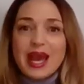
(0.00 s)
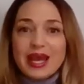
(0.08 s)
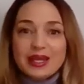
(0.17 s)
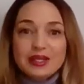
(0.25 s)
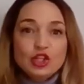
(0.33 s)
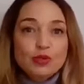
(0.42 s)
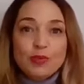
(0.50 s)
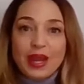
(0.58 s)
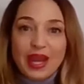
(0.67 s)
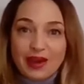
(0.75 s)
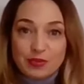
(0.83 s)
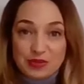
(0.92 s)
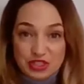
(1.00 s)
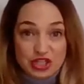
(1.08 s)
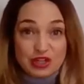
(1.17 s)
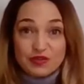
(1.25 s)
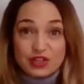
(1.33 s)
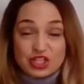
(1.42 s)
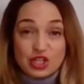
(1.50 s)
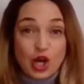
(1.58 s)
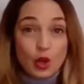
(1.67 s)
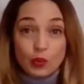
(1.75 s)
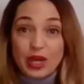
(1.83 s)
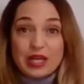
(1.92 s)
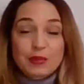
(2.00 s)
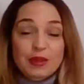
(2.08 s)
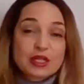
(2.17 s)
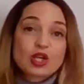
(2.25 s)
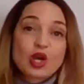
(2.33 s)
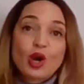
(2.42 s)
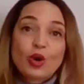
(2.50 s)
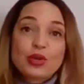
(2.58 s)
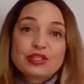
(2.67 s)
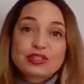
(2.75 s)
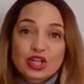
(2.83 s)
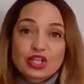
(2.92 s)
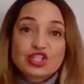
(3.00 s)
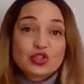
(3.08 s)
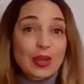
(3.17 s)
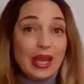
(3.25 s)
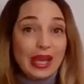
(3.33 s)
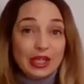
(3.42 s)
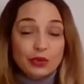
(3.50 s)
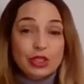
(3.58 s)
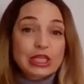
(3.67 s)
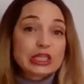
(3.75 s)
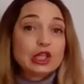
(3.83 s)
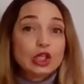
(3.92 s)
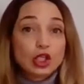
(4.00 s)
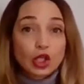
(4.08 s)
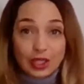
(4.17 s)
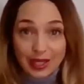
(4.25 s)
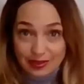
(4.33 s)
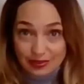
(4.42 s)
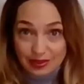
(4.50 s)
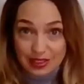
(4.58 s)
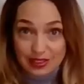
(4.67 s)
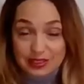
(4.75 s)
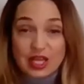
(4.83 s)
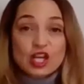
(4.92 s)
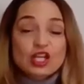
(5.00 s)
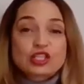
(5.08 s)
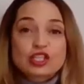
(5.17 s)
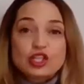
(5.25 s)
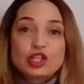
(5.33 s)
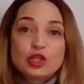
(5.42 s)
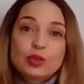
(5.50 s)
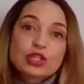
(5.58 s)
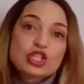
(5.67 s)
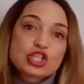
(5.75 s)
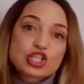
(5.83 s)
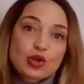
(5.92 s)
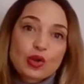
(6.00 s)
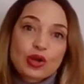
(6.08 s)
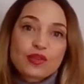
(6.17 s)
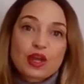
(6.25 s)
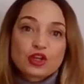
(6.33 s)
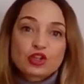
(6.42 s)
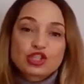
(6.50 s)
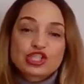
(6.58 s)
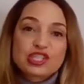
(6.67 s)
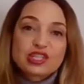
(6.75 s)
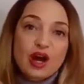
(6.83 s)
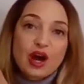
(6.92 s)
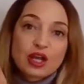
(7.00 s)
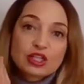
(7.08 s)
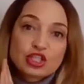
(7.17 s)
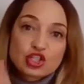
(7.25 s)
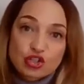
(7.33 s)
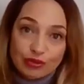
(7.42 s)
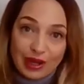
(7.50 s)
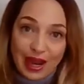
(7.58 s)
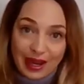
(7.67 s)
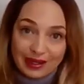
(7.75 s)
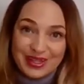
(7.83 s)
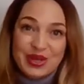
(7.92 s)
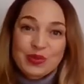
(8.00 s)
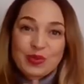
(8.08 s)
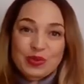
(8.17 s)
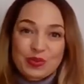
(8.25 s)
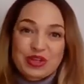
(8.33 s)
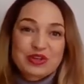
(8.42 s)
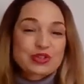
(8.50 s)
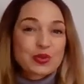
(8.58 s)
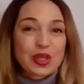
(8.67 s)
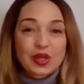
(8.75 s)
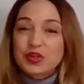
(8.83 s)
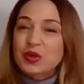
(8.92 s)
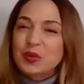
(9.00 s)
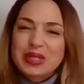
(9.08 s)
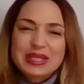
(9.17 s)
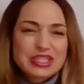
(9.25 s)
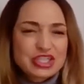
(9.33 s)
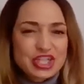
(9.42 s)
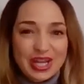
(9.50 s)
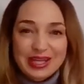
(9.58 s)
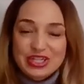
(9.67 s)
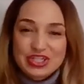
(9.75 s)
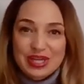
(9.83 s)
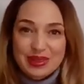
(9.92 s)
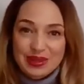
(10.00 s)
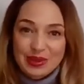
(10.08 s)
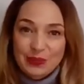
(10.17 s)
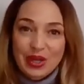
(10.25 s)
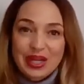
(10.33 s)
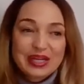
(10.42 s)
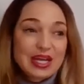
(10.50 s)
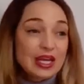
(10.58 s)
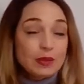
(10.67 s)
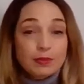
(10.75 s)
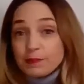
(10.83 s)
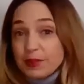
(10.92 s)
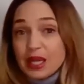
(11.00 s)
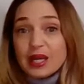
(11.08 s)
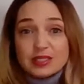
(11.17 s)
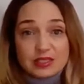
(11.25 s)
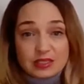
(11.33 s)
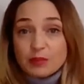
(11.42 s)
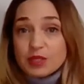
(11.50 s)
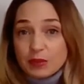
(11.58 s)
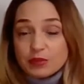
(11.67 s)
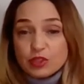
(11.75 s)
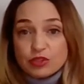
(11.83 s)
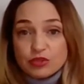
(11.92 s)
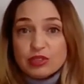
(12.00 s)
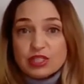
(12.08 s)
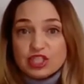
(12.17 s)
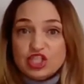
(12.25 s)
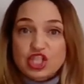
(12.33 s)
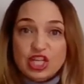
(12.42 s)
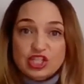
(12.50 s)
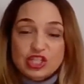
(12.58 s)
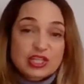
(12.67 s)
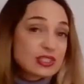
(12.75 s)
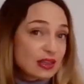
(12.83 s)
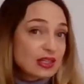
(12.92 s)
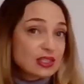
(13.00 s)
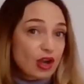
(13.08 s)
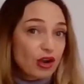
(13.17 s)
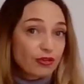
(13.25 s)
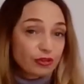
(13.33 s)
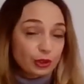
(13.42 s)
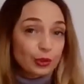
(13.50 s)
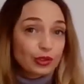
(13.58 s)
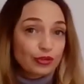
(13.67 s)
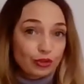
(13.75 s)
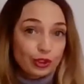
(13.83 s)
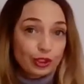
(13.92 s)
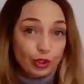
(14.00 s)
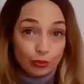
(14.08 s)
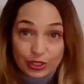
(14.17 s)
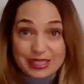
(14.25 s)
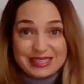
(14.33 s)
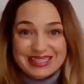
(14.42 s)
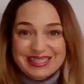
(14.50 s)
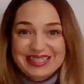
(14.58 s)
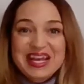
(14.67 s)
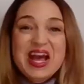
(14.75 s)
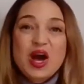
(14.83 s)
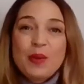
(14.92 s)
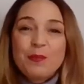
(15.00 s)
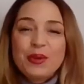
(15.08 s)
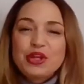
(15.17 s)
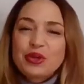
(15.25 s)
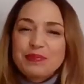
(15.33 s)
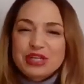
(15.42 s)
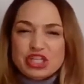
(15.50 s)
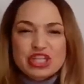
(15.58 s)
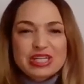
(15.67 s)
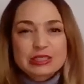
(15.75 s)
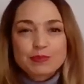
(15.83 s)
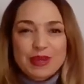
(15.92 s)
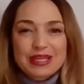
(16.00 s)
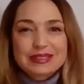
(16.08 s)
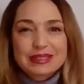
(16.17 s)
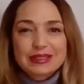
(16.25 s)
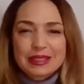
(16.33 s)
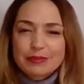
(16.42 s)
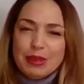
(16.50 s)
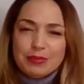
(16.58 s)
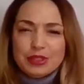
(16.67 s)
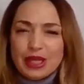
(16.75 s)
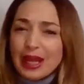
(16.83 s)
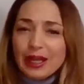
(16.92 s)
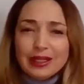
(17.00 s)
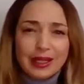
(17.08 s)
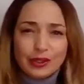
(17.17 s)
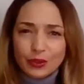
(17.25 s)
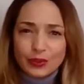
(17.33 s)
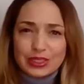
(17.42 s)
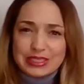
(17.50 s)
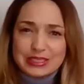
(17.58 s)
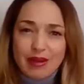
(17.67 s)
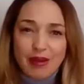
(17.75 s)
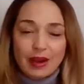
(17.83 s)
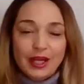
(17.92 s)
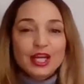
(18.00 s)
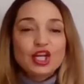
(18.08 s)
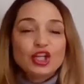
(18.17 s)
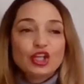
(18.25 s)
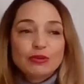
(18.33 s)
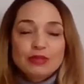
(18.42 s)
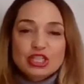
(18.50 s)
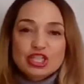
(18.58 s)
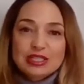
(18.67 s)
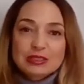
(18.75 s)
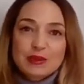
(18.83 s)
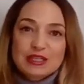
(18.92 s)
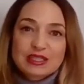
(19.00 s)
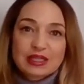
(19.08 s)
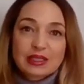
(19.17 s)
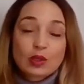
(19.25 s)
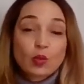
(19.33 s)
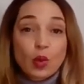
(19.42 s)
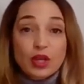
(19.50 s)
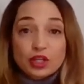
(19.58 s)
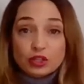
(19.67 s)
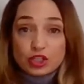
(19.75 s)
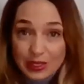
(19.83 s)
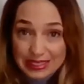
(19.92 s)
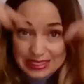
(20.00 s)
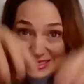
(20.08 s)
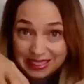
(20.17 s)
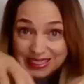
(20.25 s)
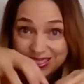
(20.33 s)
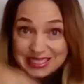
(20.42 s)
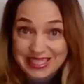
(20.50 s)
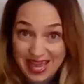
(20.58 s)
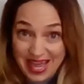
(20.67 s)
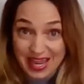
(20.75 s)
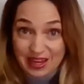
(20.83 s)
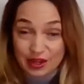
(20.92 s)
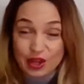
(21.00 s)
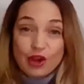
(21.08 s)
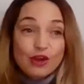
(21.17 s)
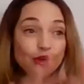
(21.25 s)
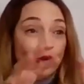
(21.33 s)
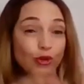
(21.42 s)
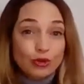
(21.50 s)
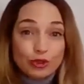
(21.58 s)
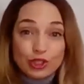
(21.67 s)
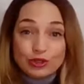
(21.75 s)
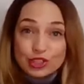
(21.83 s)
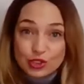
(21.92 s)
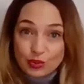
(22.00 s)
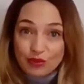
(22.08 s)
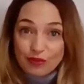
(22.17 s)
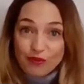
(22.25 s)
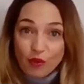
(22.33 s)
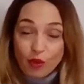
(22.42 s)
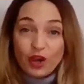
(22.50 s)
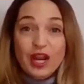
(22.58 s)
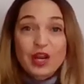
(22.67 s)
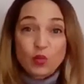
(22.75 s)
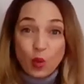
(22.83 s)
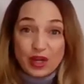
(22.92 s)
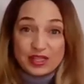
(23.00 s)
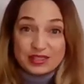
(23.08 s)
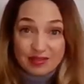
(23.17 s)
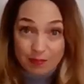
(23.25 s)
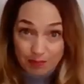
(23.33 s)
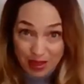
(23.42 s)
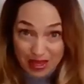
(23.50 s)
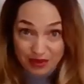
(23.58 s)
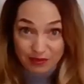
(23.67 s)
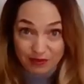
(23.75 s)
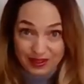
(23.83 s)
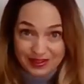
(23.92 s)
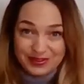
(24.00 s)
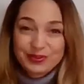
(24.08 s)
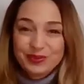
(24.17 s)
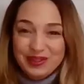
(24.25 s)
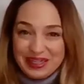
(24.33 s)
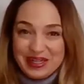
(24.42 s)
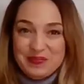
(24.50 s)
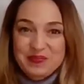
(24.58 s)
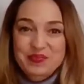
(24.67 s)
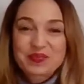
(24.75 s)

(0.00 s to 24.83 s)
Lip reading: And you may have a mission and vision already, but it's always good to annually look at these so you ensure that you're still on track with what you're doing, or you don't need to change anything, right? Because sometimes you do need to change these, and these are fluid for a reason. But your mission is basically, maybe you're like, Holly, I don't know what these are. Your mission is basically what you're doing today. Who do you do it for, and what is the benefit, right?